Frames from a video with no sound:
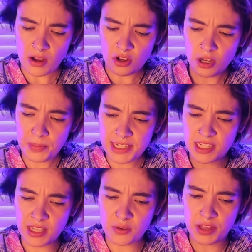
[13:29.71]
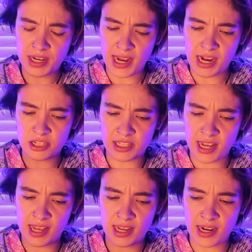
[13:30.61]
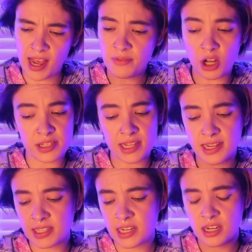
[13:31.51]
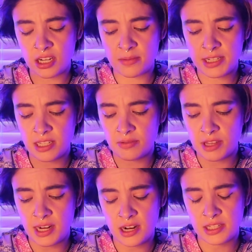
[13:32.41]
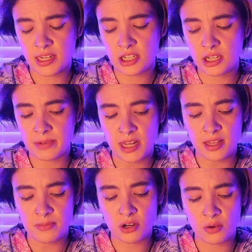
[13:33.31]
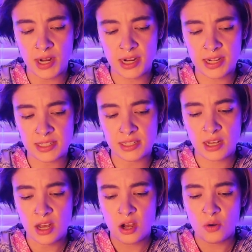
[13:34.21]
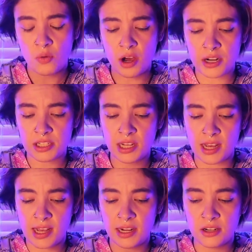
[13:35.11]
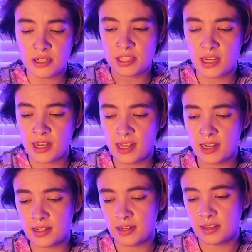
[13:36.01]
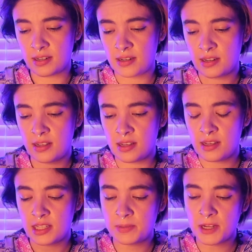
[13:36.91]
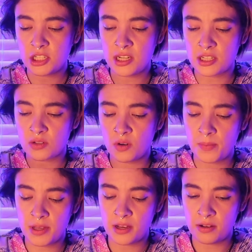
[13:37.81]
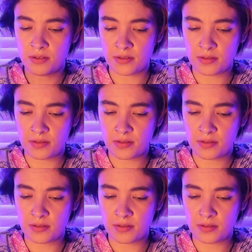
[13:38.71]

Could be dealing with an air sign. I have all signs here. Could be dealing with an air sign, Gemini, Libra, Aquarius, water sign, earth sign, especially a Scorpio.